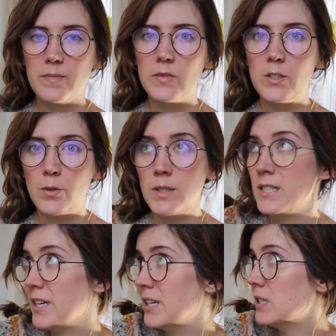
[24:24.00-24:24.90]
So as I
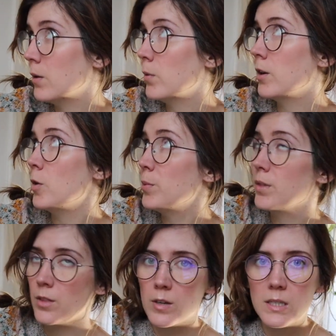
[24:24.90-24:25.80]
take down one, I'll
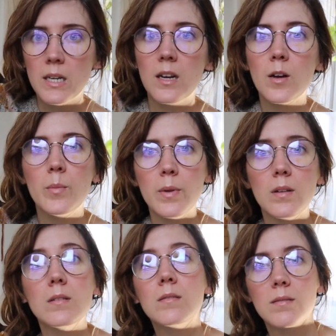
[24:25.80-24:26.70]
put 13 up,
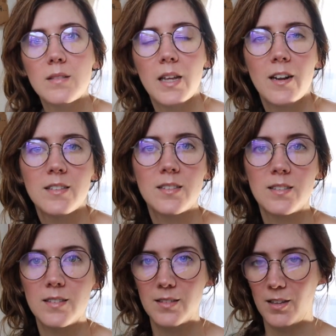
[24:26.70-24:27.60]
and then
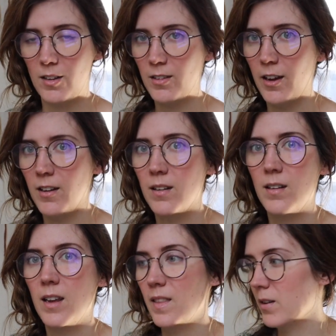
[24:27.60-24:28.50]
it's all good.
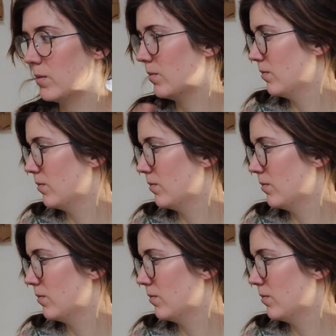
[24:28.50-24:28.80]
And then